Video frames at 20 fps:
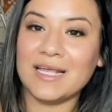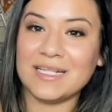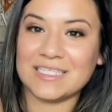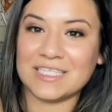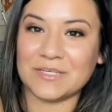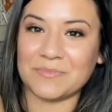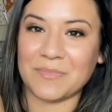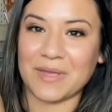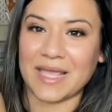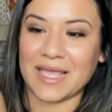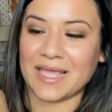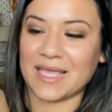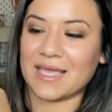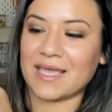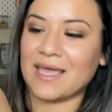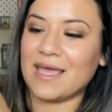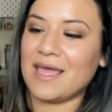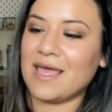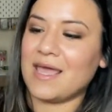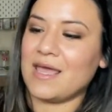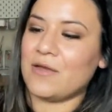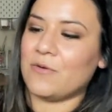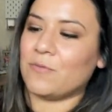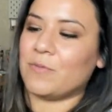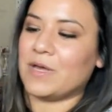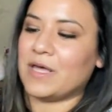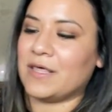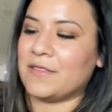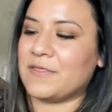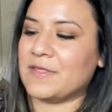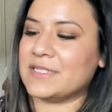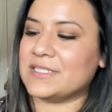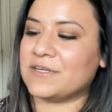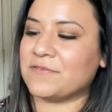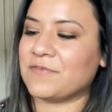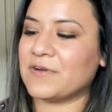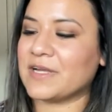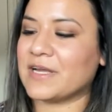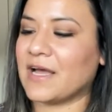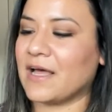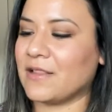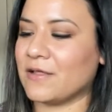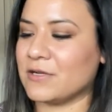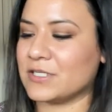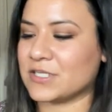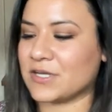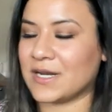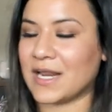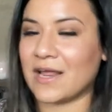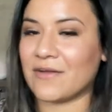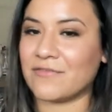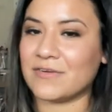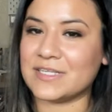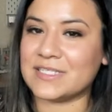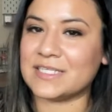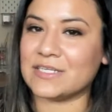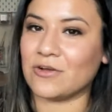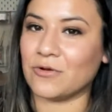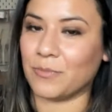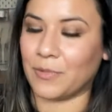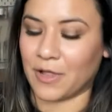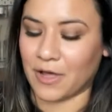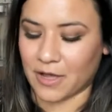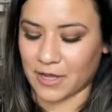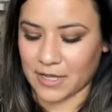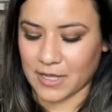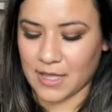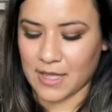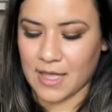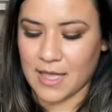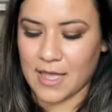to make with different colors on every single block.